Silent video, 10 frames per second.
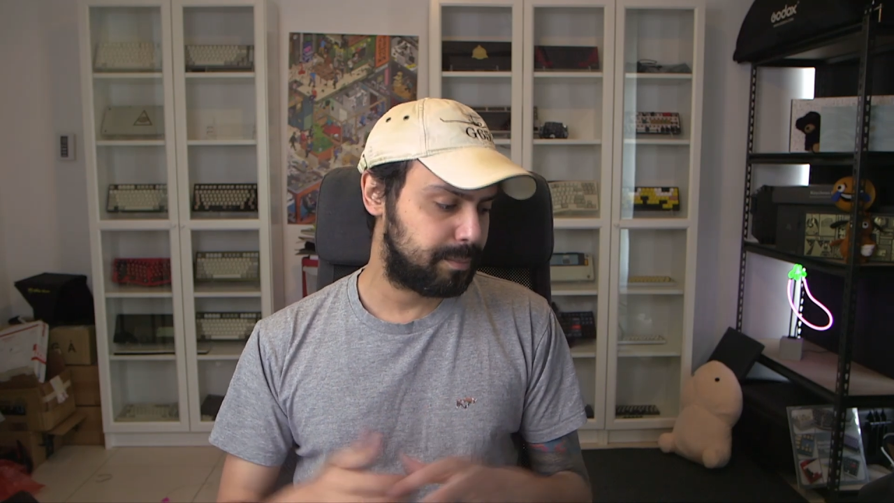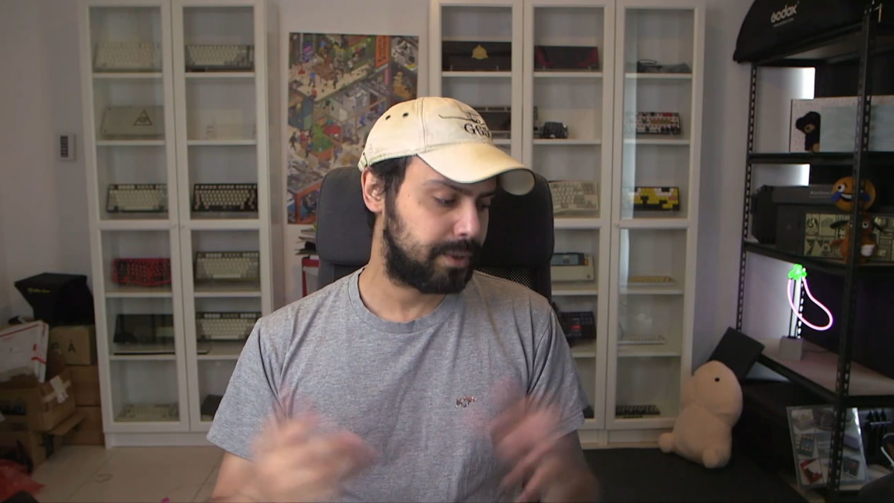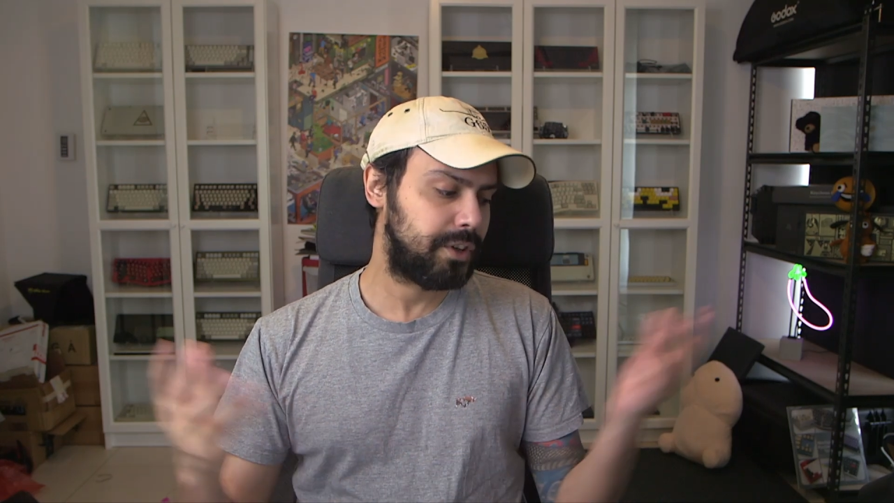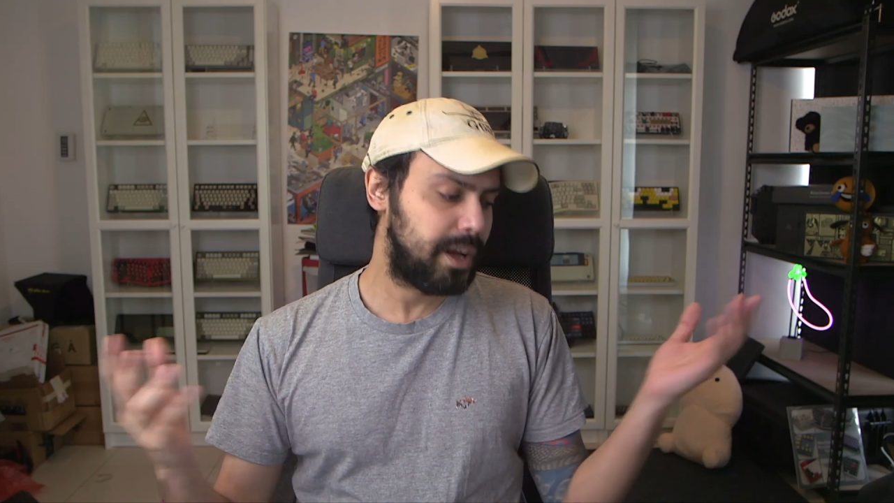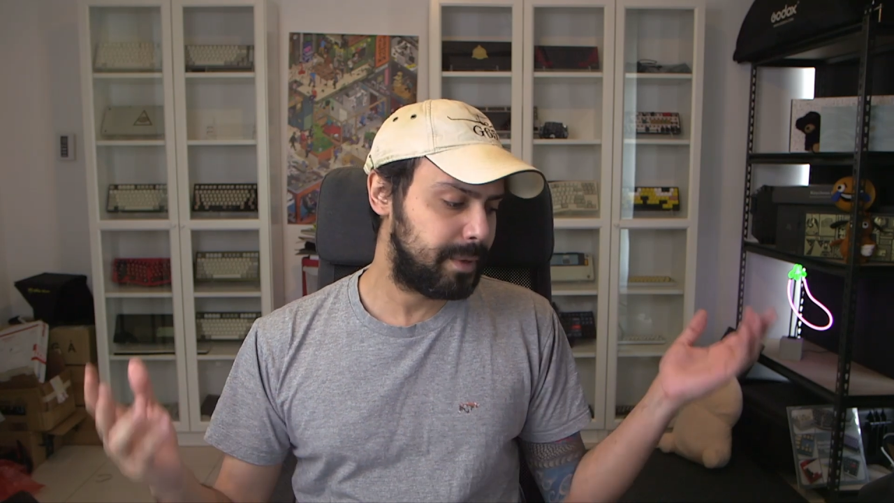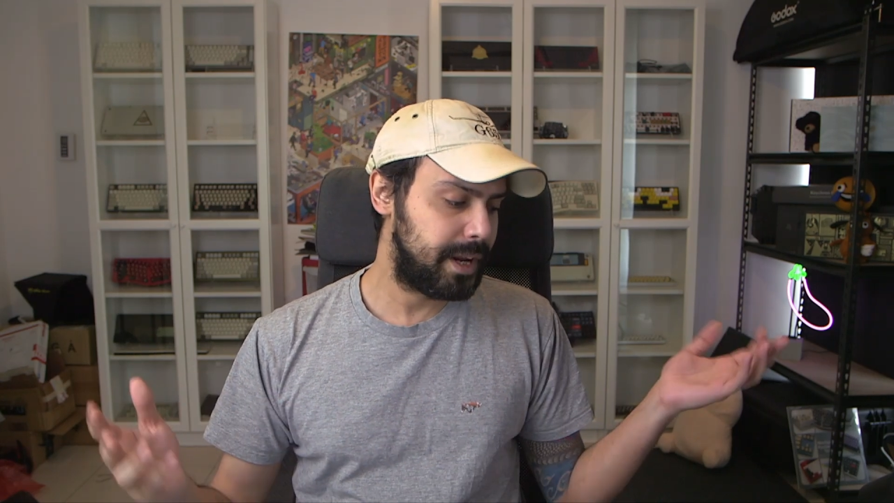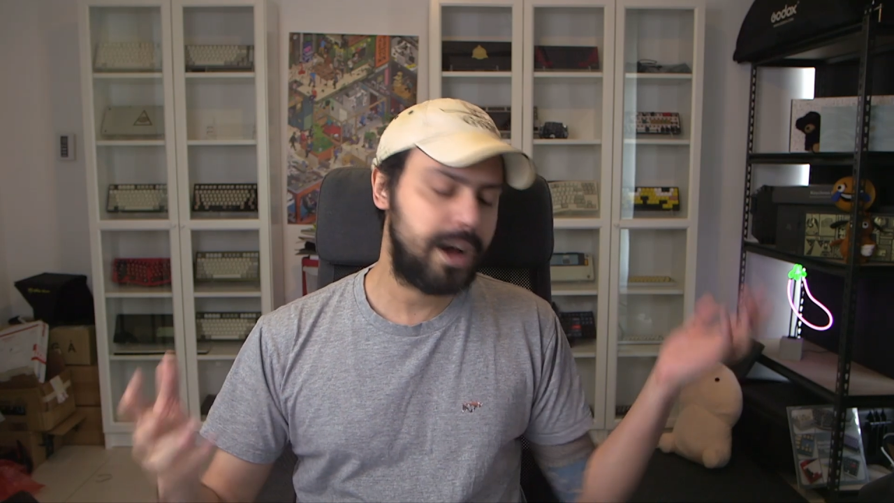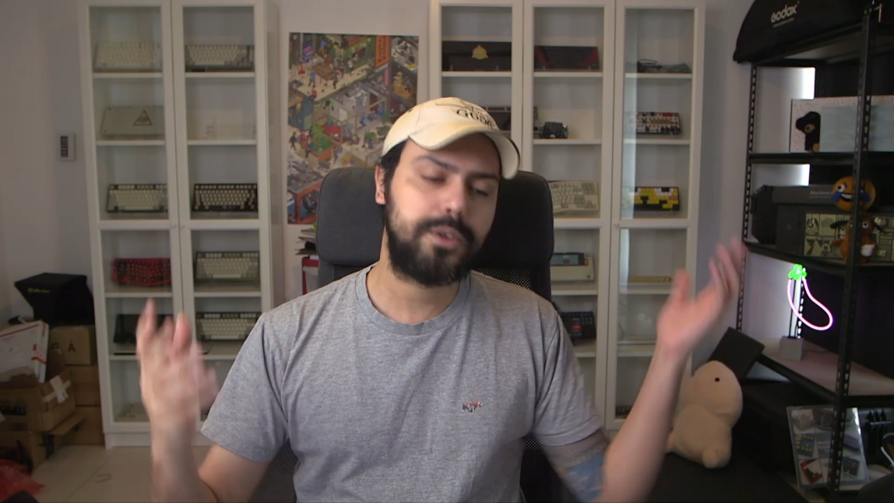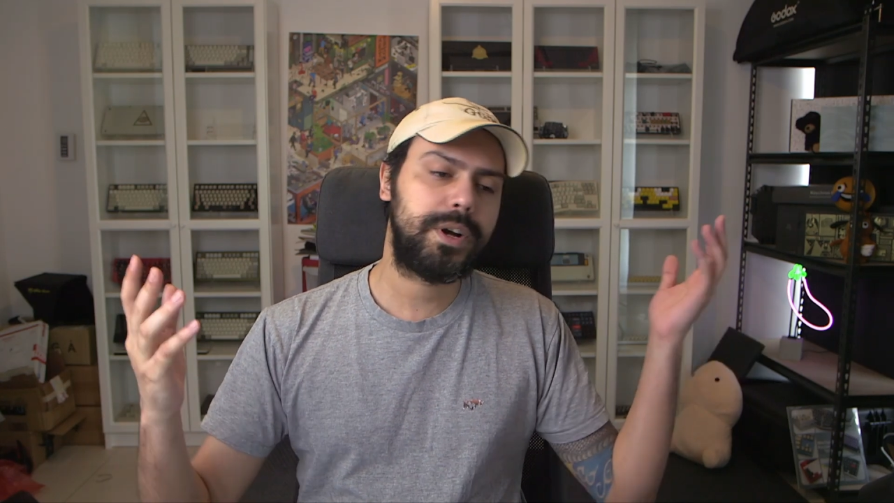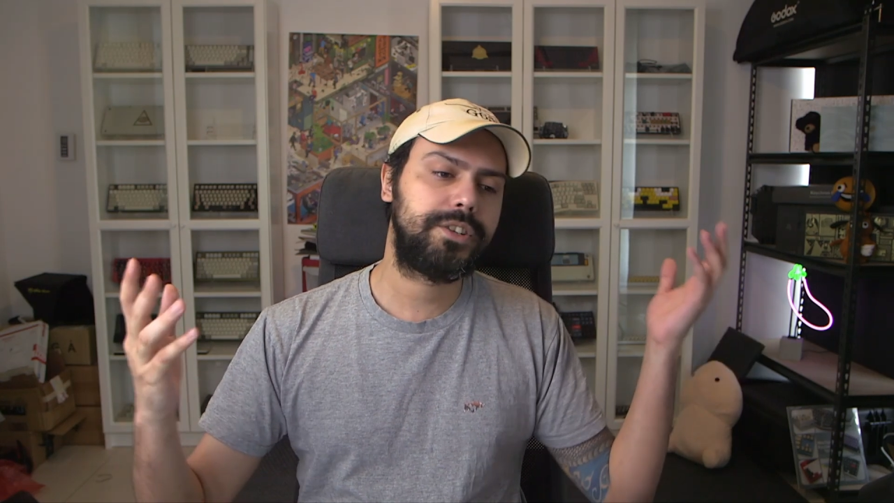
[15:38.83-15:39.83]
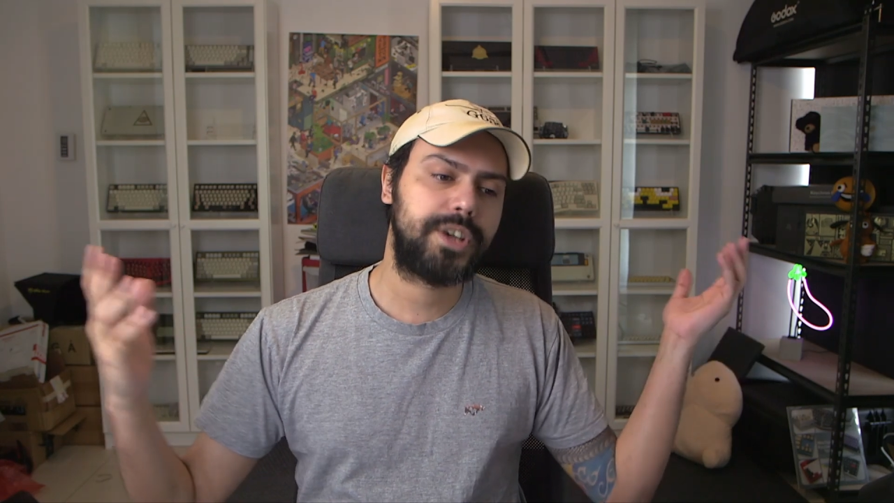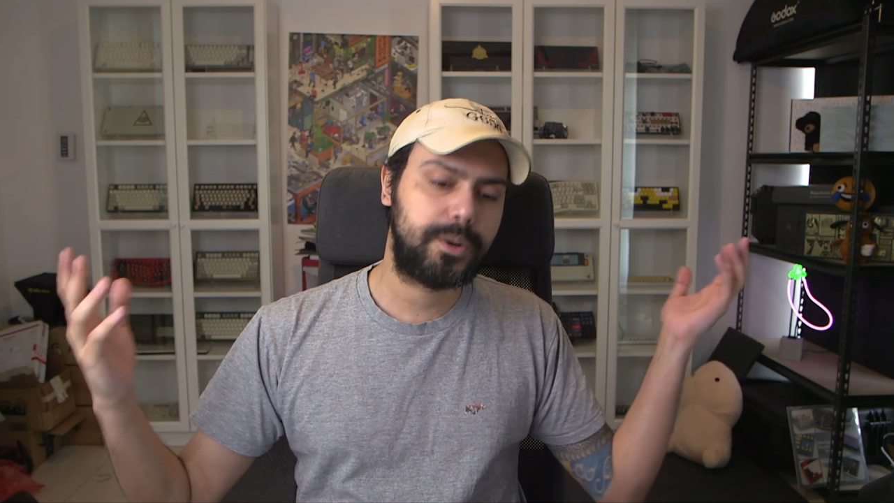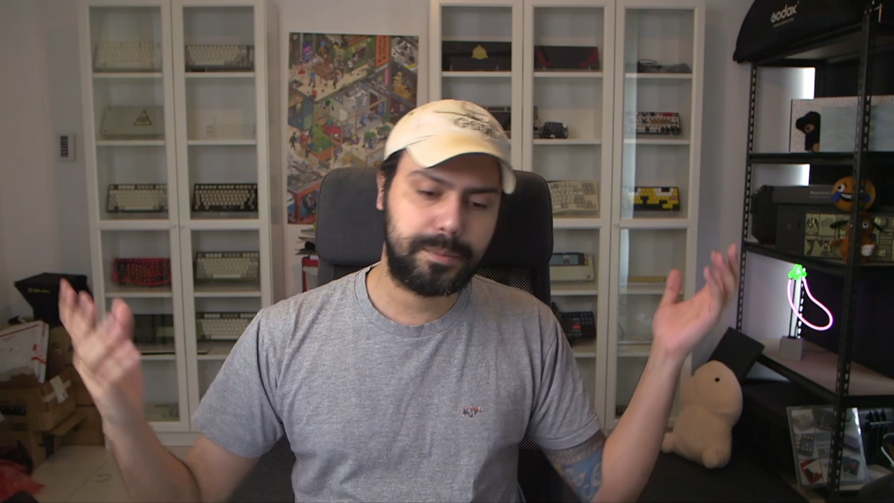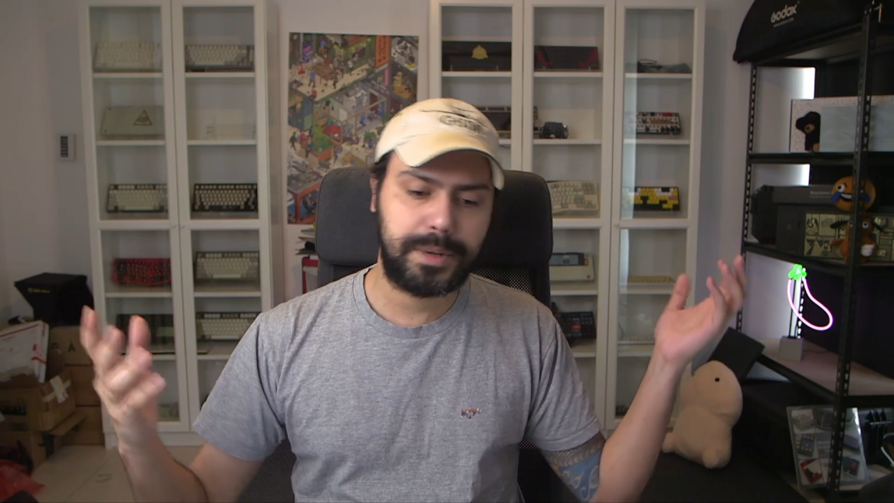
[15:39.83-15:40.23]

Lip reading: But Simon, how do I cherry